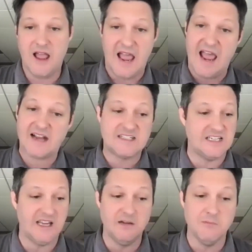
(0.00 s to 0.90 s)
act
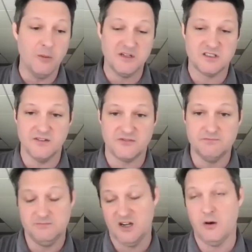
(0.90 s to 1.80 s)
in moments of,
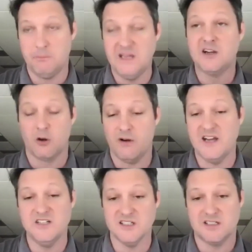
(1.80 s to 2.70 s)
you know, be
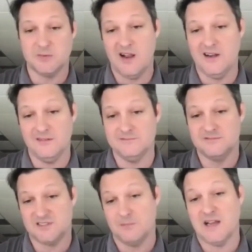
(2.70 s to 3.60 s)
courageous when
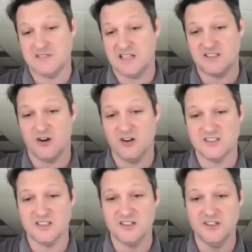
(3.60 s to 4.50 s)
sometimes that's the hardest
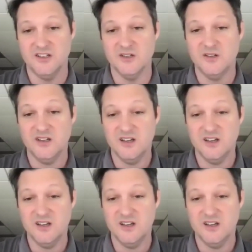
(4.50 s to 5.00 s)
thing to do?